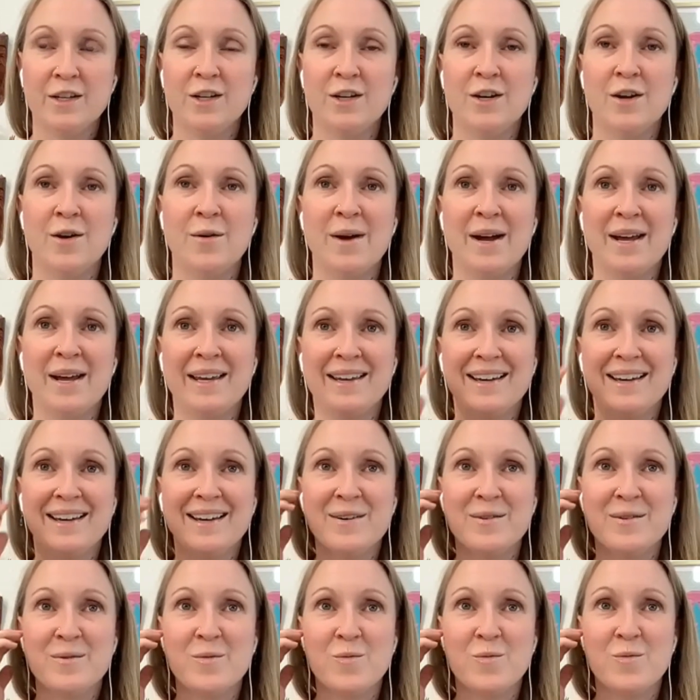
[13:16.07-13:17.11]
You know,
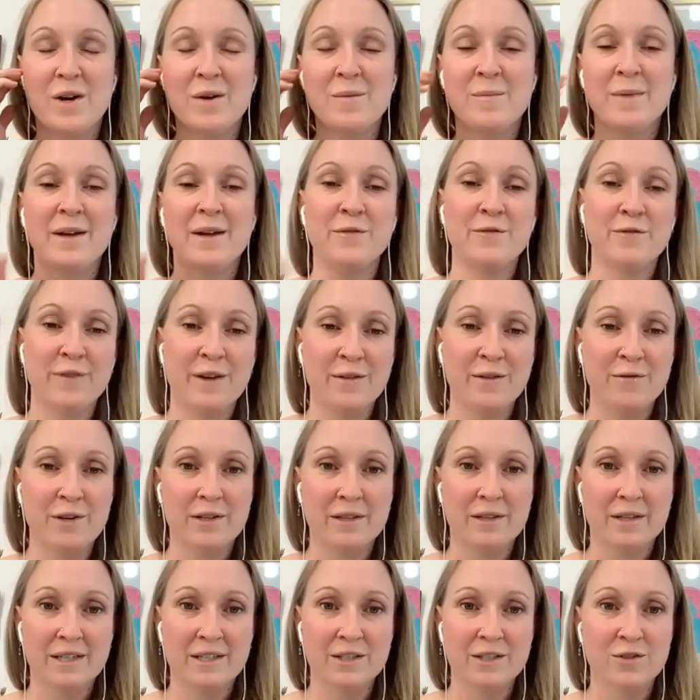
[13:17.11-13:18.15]
one of my
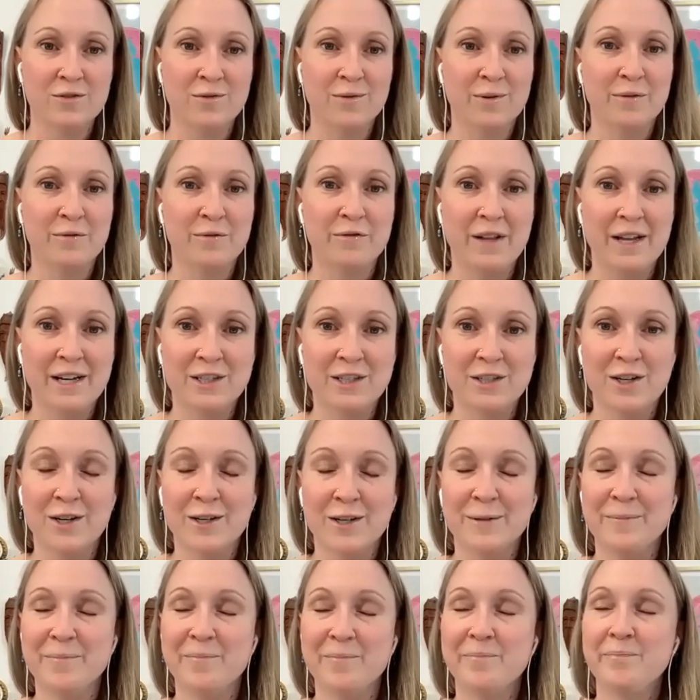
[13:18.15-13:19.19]
favorite things to reflect
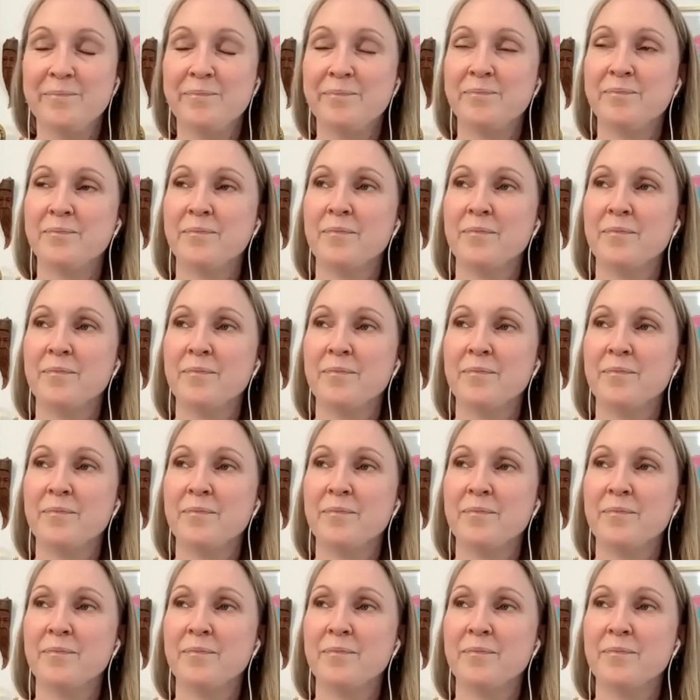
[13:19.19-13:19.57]
on